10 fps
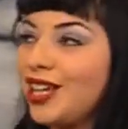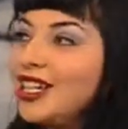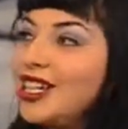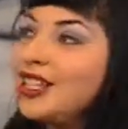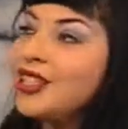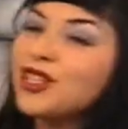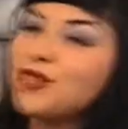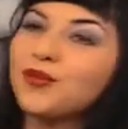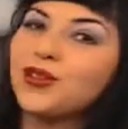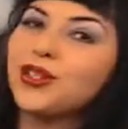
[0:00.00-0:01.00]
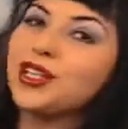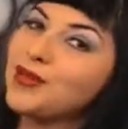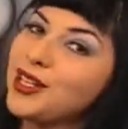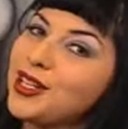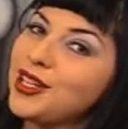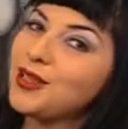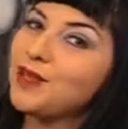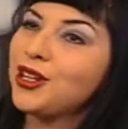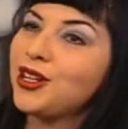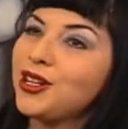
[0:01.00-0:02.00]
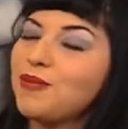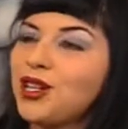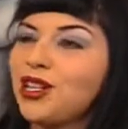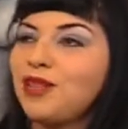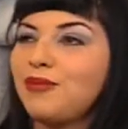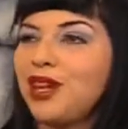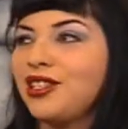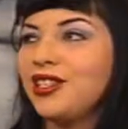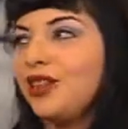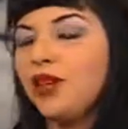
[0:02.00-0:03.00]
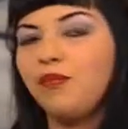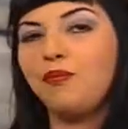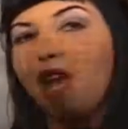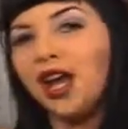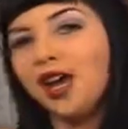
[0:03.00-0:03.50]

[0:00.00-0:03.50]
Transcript: This is before Dita Von Teese married Marilyn Manson, and it went bam.